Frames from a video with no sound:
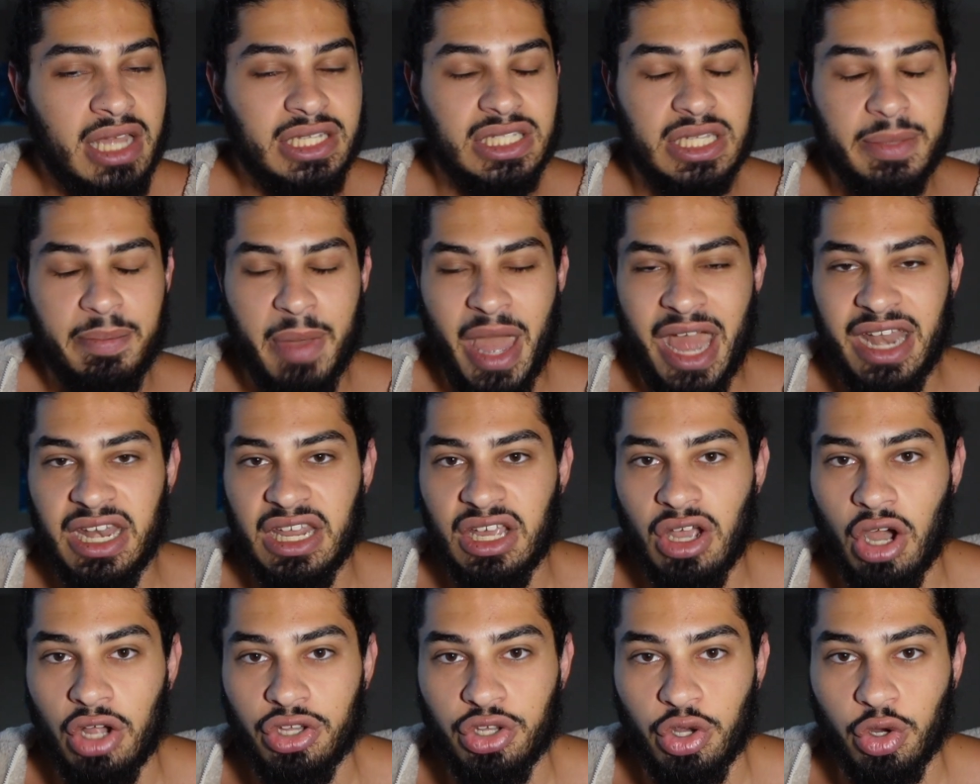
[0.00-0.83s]

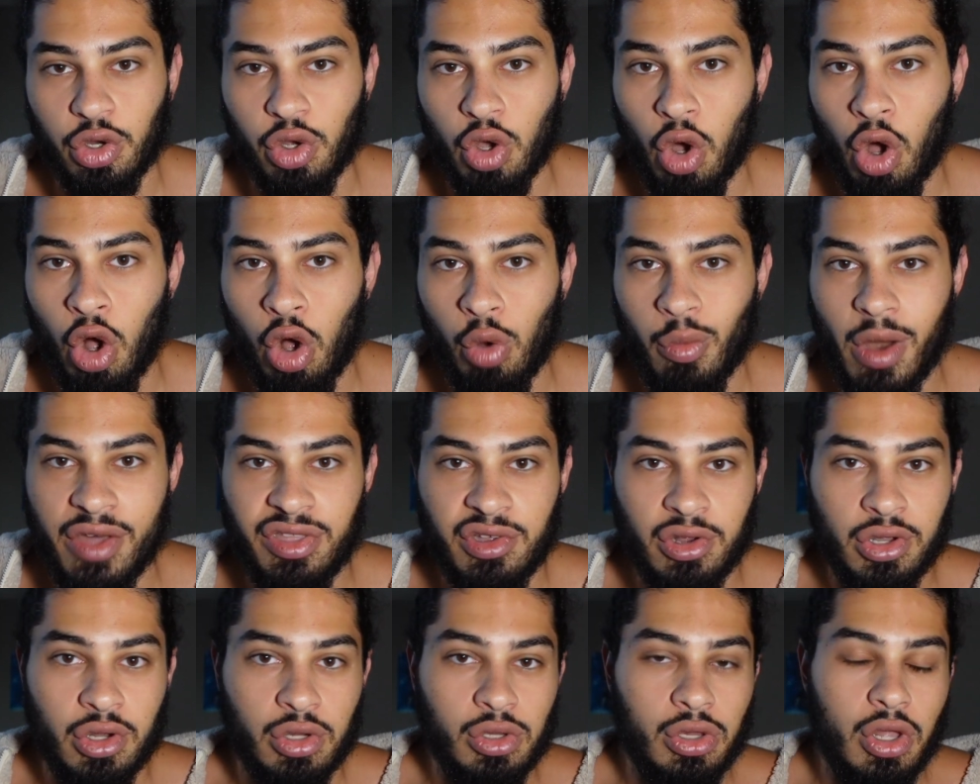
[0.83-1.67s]
Depending on your goal,
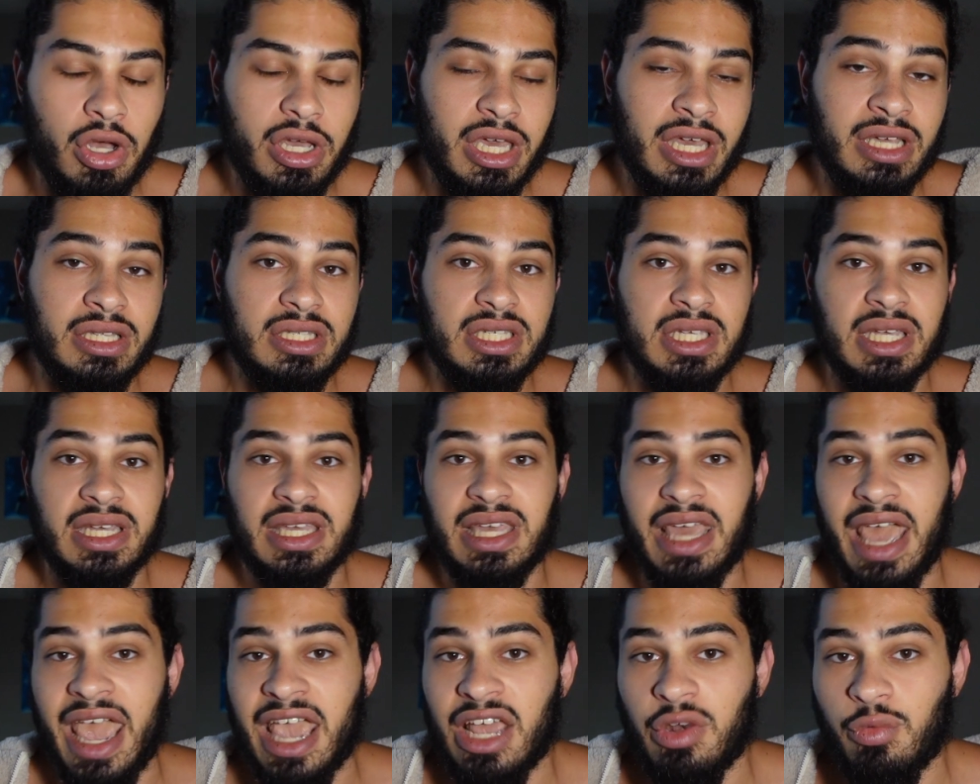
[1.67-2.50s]
whether you're looking to
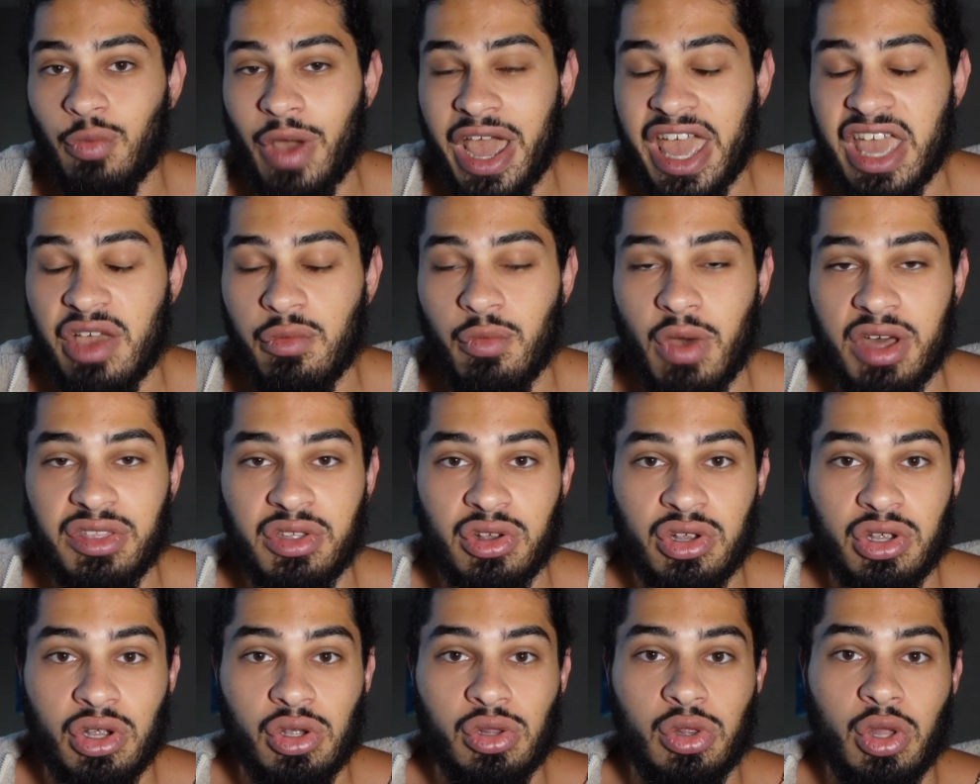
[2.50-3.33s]
gain weight,
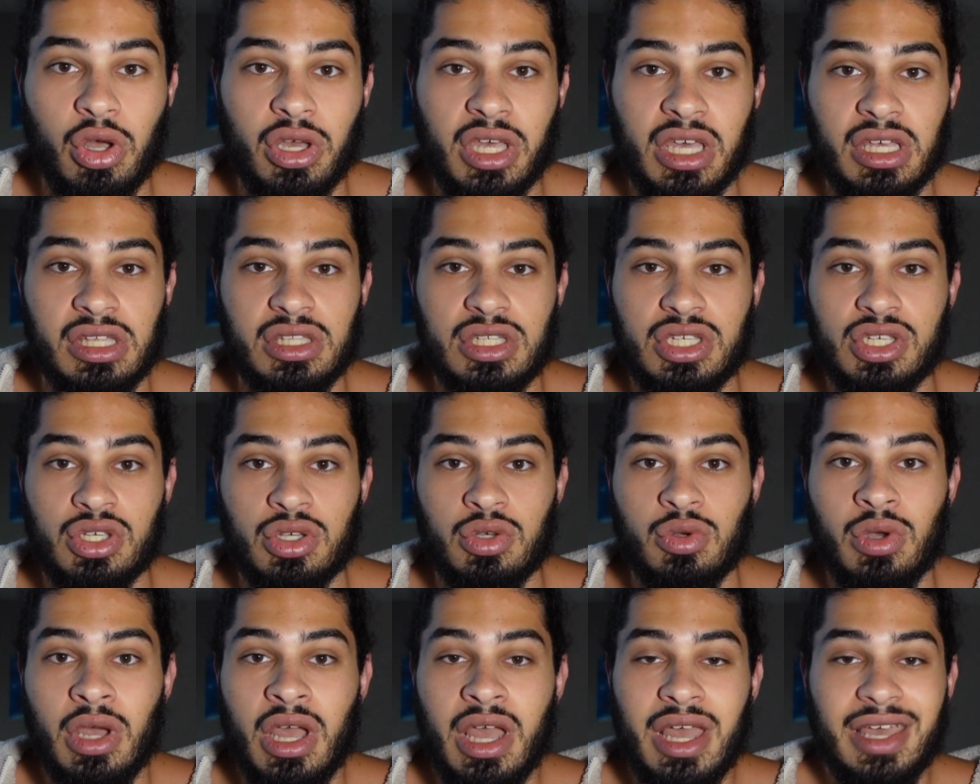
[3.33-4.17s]
whether you're looking
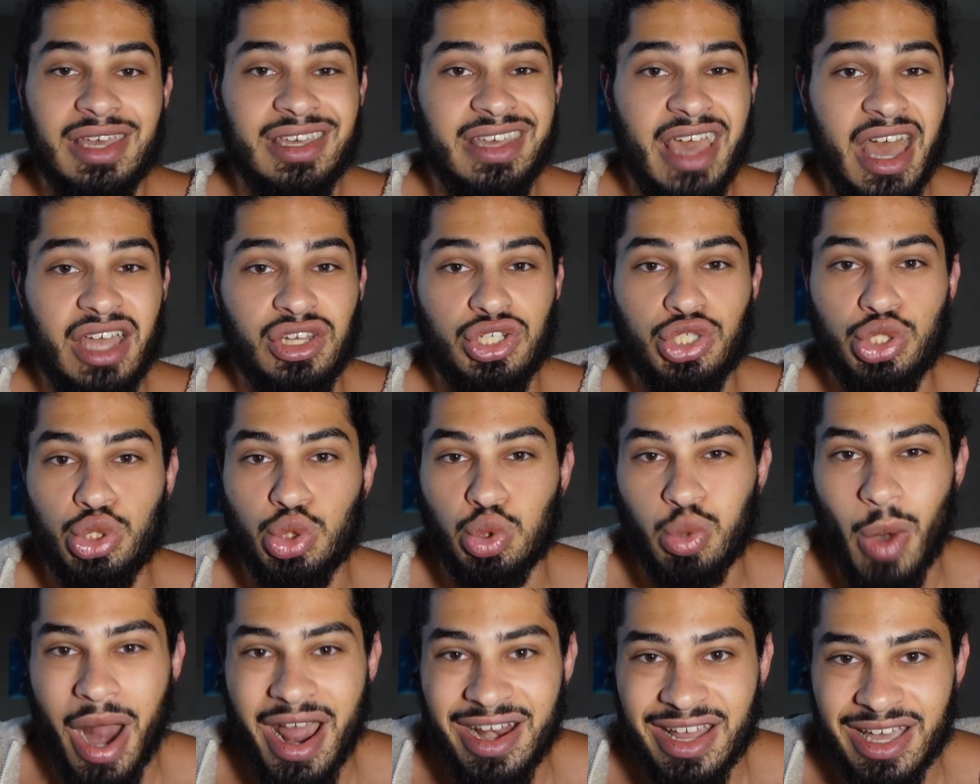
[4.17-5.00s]
to get
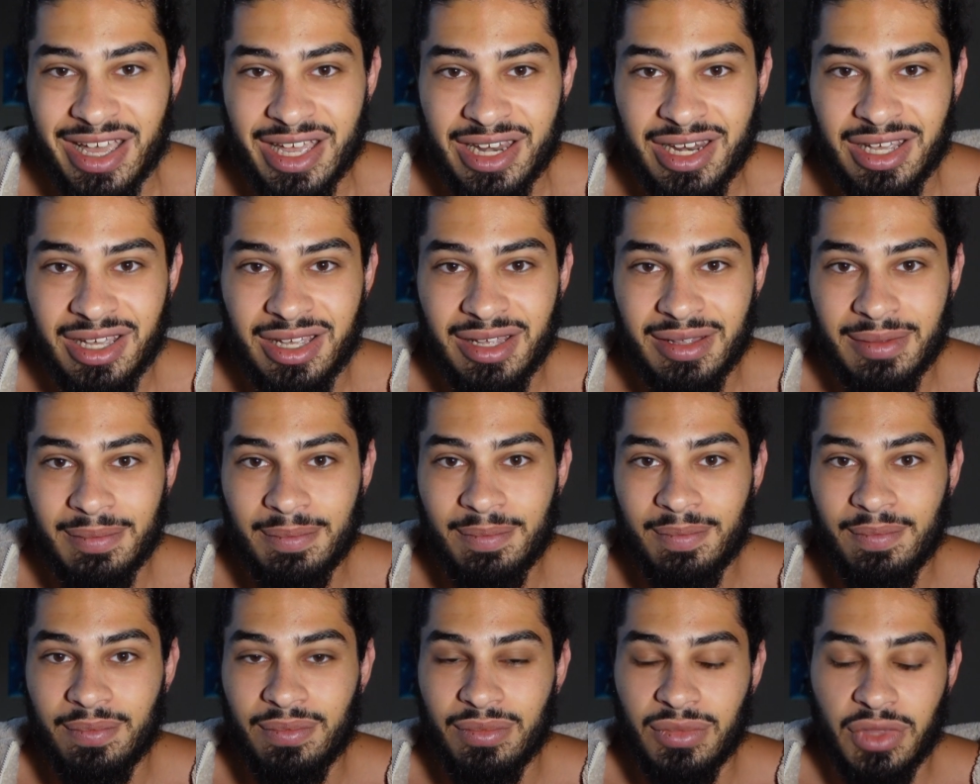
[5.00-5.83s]
shredded,
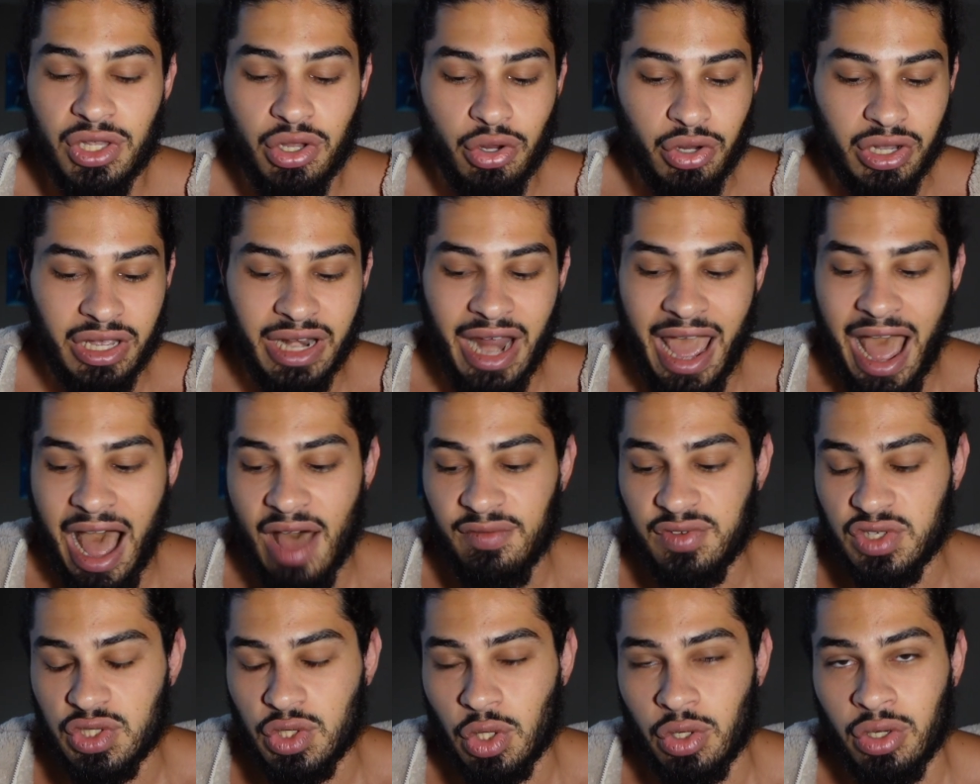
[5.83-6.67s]
you're going to
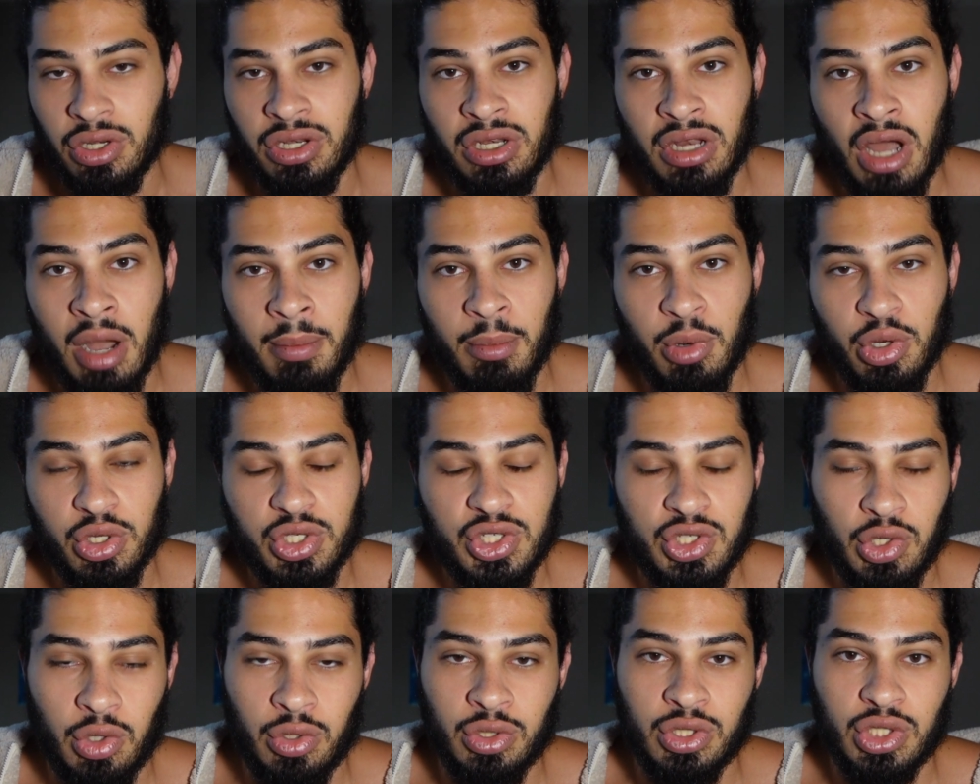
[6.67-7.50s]
have certain
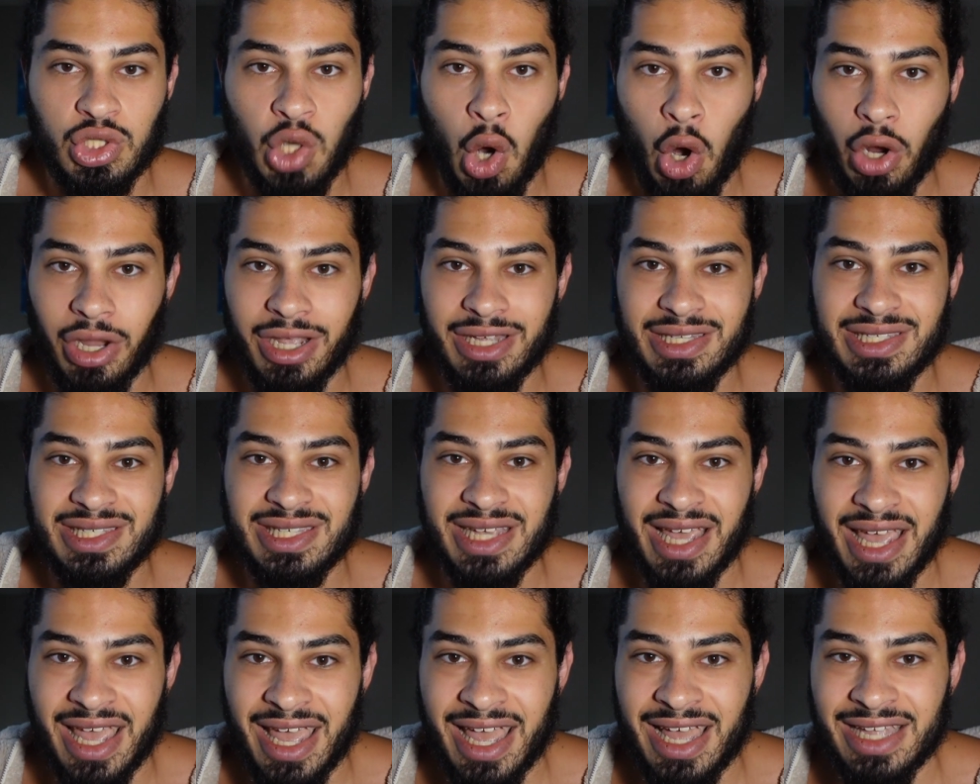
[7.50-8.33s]
numbers, certain targets
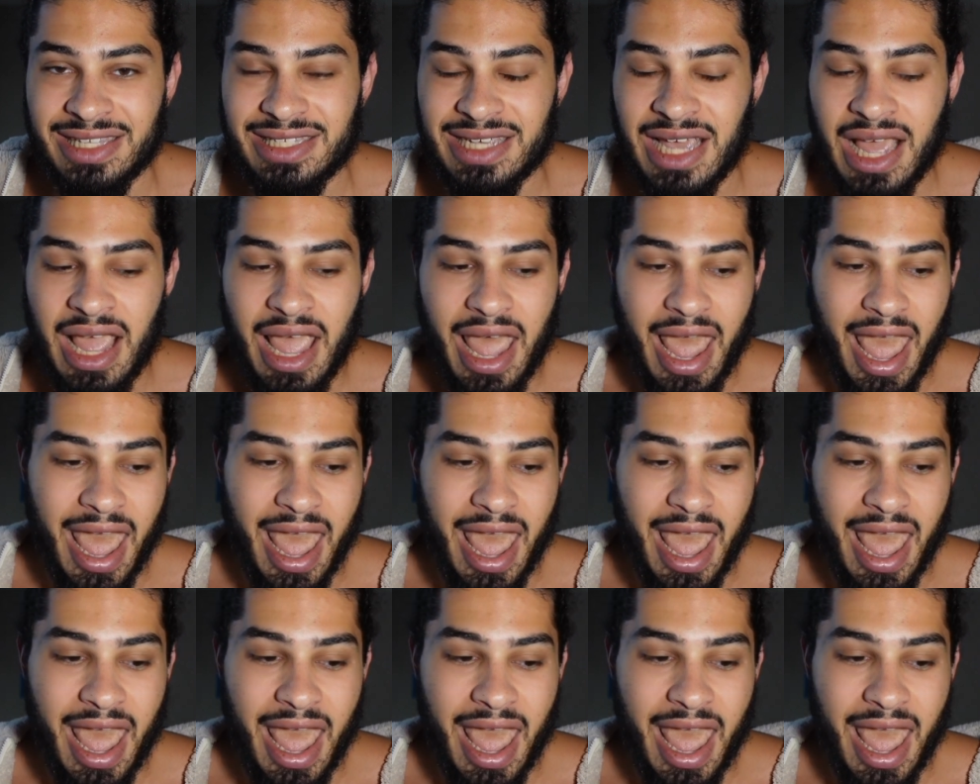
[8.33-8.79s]
to hit.